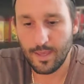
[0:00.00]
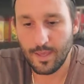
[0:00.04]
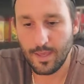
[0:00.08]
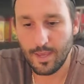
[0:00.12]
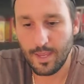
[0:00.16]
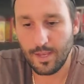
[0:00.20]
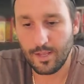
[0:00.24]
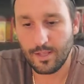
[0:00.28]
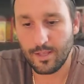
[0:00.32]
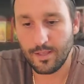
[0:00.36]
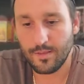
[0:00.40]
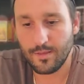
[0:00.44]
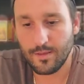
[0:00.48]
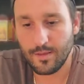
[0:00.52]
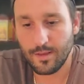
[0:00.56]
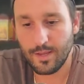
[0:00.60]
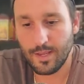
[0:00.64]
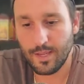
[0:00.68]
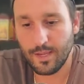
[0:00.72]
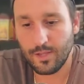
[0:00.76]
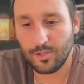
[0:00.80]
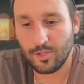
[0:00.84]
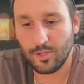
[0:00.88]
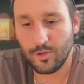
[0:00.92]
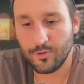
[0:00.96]
A,
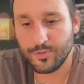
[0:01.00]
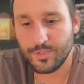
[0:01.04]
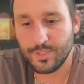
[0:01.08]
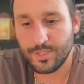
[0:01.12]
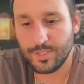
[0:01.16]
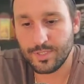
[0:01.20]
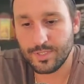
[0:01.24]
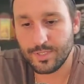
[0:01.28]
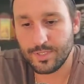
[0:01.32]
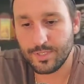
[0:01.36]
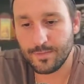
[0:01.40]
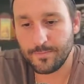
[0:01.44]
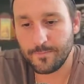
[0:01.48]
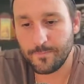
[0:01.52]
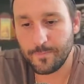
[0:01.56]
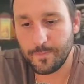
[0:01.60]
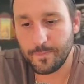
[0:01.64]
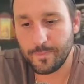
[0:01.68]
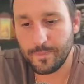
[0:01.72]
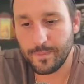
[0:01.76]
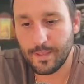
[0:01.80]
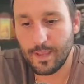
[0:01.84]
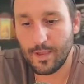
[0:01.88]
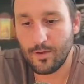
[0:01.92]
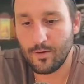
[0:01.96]
a closest
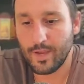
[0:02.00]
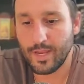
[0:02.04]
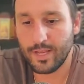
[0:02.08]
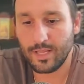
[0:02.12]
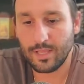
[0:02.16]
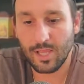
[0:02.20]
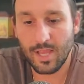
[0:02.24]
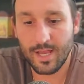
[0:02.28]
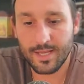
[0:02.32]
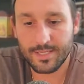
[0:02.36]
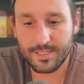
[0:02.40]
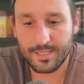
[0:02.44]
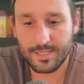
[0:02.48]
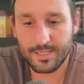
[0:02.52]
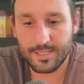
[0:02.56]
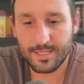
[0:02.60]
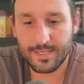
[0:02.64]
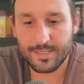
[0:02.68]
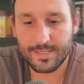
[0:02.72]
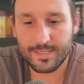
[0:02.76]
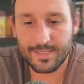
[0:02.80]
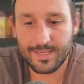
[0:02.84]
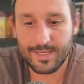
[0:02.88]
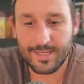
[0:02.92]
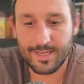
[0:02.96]
a, a closet
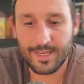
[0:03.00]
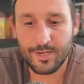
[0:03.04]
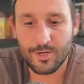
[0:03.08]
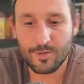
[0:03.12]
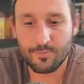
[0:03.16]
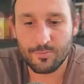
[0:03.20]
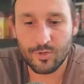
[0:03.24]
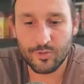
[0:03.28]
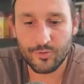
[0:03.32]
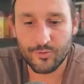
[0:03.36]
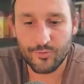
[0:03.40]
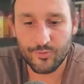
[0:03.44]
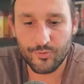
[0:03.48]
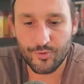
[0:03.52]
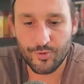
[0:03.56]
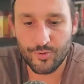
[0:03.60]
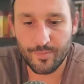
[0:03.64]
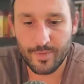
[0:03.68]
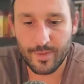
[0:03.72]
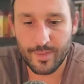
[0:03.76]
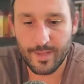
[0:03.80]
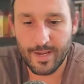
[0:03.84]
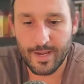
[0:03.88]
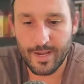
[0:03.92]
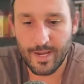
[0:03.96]
is an innermost
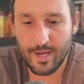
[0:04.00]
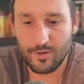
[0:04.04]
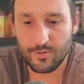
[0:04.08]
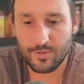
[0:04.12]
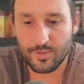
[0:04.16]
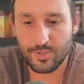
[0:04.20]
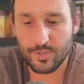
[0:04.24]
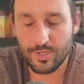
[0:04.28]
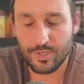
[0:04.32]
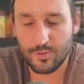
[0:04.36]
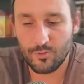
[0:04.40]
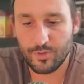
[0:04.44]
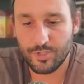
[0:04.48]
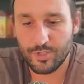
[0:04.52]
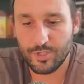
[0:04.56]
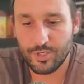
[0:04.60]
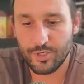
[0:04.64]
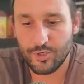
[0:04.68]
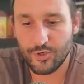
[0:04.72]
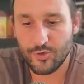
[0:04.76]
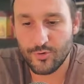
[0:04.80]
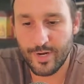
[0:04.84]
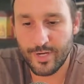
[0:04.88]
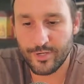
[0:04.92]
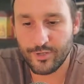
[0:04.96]
room in the house in which a
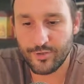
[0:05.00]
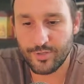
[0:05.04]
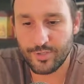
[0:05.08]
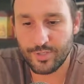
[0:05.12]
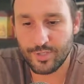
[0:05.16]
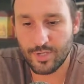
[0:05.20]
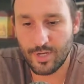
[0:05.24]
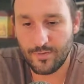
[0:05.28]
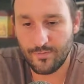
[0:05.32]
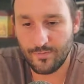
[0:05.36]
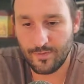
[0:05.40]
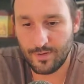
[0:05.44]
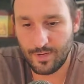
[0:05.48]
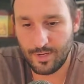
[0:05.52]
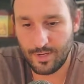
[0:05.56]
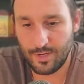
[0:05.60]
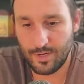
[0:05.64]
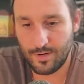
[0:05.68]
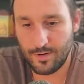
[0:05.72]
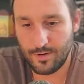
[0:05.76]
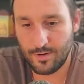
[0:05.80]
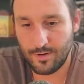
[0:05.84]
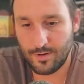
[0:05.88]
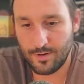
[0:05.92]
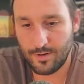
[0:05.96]
treasure is often
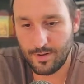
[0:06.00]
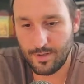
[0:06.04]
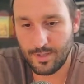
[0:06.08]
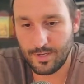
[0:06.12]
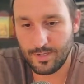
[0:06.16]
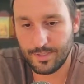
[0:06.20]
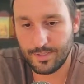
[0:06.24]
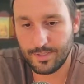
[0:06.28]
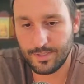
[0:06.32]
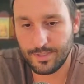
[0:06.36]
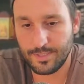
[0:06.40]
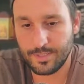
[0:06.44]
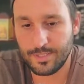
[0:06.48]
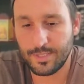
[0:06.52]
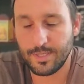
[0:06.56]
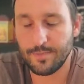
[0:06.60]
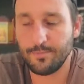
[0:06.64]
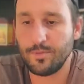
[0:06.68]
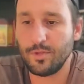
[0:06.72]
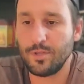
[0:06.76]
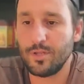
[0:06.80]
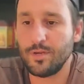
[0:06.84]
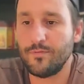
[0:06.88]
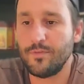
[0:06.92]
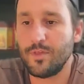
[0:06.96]
hidden. It is the
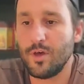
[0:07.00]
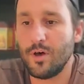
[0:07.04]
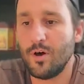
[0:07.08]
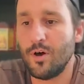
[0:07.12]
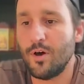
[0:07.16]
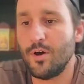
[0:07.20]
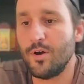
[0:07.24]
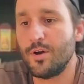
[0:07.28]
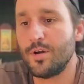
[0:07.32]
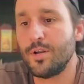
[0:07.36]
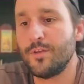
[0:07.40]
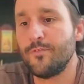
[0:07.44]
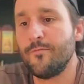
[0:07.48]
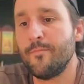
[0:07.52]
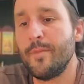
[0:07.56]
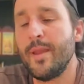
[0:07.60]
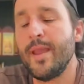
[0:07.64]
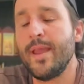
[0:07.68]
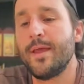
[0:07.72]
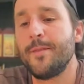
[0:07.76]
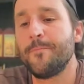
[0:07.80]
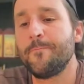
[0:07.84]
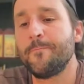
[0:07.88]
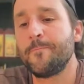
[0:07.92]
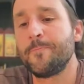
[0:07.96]
symbol of the heart of
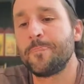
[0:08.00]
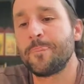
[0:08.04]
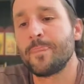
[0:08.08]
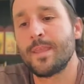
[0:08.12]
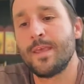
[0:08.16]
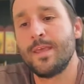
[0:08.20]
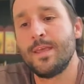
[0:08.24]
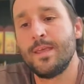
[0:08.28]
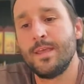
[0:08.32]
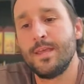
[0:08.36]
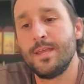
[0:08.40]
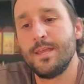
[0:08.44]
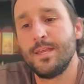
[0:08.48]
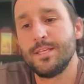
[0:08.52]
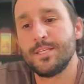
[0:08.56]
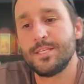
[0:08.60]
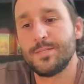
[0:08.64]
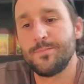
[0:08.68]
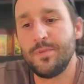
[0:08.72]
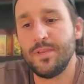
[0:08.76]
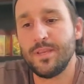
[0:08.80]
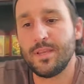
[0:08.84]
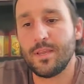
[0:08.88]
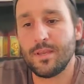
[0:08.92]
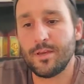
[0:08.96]
man.
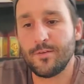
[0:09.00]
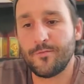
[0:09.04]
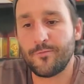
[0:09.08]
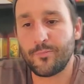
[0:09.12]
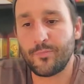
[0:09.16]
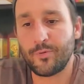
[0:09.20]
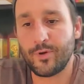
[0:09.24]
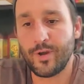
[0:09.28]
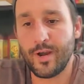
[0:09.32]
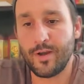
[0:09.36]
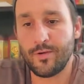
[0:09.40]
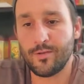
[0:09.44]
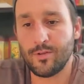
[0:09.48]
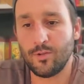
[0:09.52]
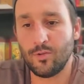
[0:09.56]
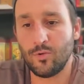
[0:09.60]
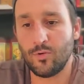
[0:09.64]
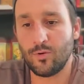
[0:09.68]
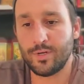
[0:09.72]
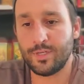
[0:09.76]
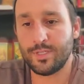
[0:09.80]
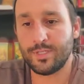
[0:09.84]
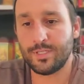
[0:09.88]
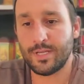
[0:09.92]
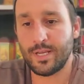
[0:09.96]
Speaking of prayer, the
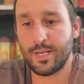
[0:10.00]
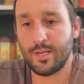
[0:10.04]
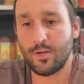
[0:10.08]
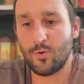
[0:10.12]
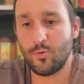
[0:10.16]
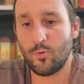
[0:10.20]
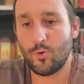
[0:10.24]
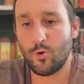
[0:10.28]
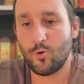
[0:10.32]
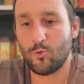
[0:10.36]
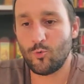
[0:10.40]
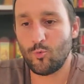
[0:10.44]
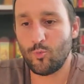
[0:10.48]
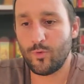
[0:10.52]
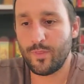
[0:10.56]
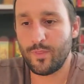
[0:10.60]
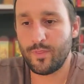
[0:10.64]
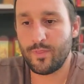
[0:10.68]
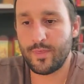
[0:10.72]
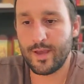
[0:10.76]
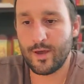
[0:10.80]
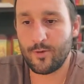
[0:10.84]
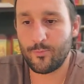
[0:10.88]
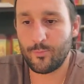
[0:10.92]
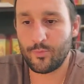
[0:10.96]
Lord said, quote,
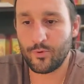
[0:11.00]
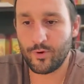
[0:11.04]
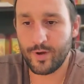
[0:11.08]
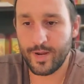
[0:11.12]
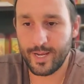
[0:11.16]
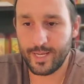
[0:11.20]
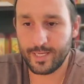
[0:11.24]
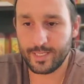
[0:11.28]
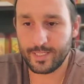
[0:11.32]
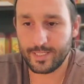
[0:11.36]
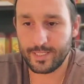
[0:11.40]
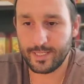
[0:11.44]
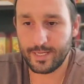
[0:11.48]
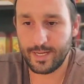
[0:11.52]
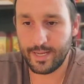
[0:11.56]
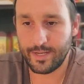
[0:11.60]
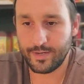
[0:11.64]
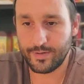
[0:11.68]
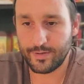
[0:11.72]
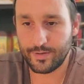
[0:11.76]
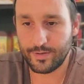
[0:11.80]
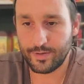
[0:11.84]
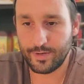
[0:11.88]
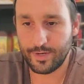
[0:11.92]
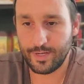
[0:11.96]
When thou prayest,
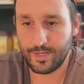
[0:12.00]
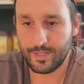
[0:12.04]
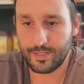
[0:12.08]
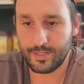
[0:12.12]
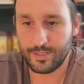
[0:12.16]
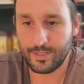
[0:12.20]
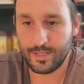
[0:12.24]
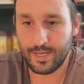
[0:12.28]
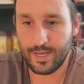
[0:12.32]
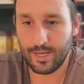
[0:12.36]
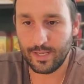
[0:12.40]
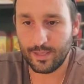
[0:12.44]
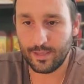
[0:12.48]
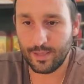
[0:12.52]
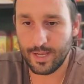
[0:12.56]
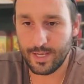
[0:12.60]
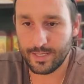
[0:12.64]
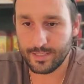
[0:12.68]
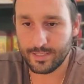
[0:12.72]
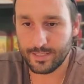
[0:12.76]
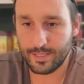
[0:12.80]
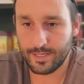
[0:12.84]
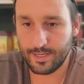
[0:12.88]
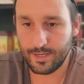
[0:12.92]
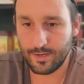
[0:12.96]
enter into thy
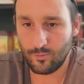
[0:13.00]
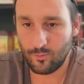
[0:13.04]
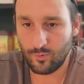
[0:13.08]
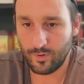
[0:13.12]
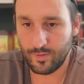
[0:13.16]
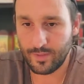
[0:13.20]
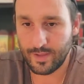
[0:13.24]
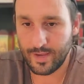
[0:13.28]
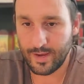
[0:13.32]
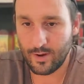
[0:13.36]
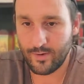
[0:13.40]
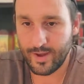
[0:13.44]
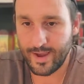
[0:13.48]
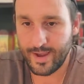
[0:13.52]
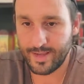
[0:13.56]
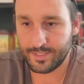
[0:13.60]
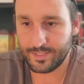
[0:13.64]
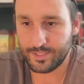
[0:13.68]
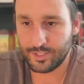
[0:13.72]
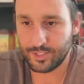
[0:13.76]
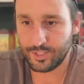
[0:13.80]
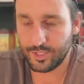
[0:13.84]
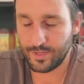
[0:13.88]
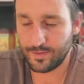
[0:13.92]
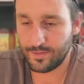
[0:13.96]
closet, and when thou
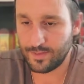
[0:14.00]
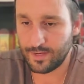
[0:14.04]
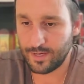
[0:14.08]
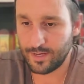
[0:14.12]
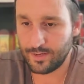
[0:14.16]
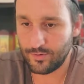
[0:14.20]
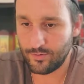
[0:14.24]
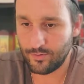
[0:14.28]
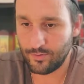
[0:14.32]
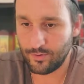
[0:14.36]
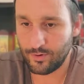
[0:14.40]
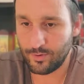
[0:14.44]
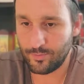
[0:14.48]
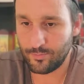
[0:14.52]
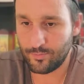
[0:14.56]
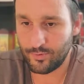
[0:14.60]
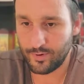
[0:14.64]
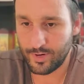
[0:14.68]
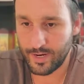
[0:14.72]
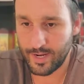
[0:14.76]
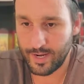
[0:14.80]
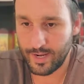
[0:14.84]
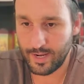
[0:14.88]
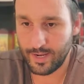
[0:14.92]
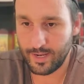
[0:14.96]
hast shut thy door,
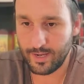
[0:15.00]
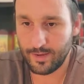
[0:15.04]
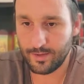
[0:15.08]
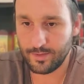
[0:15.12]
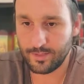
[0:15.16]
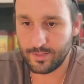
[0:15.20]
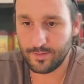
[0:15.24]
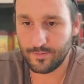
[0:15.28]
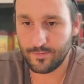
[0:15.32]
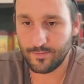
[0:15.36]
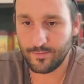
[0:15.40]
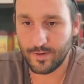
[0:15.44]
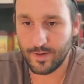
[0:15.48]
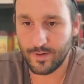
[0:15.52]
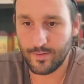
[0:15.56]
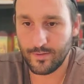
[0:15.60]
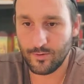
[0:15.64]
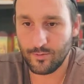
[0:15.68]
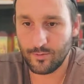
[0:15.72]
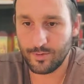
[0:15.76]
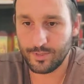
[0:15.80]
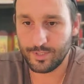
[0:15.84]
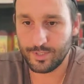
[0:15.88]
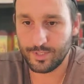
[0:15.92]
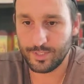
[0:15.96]
pray to the Father
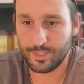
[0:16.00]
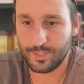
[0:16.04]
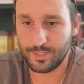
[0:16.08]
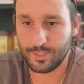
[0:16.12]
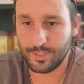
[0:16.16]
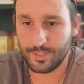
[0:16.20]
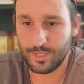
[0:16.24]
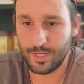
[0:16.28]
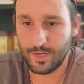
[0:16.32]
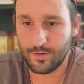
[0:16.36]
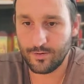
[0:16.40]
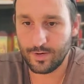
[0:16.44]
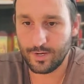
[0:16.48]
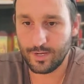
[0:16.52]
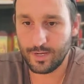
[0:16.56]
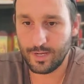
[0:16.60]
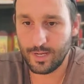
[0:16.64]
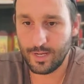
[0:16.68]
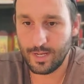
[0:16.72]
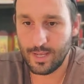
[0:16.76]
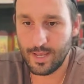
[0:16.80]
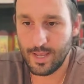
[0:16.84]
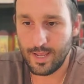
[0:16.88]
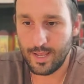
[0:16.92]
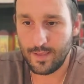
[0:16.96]
which is in secret,
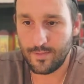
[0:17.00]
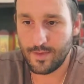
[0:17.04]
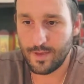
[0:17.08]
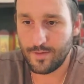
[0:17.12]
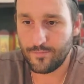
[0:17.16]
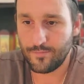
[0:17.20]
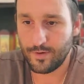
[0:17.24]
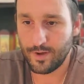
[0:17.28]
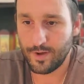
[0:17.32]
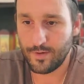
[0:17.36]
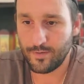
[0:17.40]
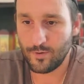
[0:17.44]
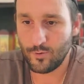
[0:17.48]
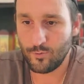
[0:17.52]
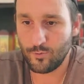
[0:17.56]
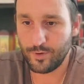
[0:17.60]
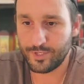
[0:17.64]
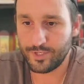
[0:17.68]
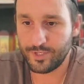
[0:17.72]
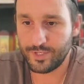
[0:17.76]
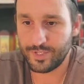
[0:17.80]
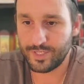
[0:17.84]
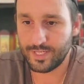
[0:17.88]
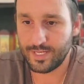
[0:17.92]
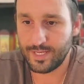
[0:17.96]
and thy Father
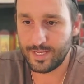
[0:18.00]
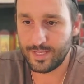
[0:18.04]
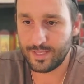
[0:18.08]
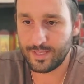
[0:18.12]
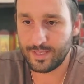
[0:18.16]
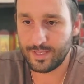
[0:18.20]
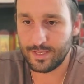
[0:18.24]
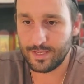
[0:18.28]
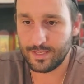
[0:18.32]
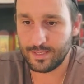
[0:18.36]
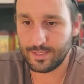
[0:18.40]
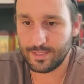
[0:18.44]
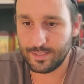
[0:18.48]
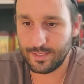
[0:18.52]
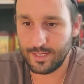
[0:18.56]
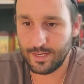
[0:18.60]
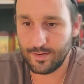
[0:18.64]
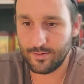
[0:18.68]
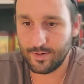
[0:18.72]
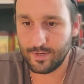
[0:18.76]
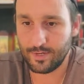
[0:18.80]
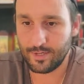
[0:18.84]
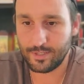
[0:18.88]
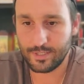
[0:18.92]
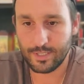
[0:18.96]
which seeth in
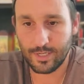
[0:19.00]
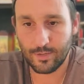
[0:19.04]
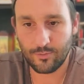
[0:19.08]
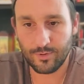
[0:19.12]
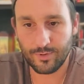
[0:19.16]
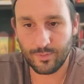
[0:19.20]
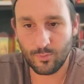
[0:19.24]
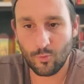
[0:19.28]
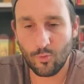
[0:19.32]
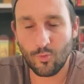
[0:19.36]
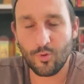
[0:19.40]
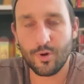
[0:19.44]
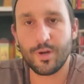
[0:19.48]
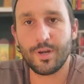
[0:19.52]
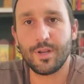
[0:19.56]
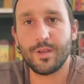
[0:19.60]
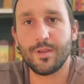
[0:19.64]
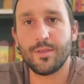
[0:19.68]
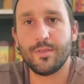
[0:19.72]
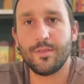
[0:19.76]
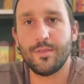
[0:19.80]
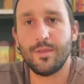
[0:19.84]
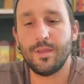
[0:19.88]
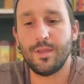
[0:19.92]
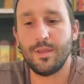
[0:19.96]
secret shall reward
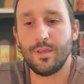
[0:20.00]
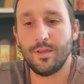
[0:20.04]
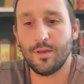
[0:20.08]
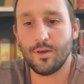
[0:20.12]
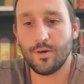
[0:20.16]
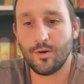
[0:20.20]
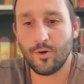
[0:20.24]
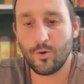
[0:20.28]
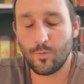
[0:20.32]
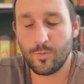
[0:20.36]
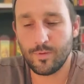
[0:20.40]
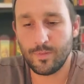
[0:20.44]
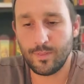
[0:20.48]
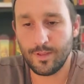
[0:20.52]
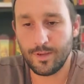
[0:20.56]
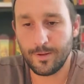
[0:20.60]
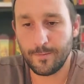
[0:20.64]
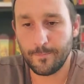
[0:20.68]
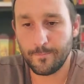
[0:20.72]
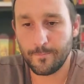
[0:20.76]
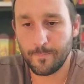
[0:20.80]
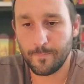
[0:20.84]
thee openly.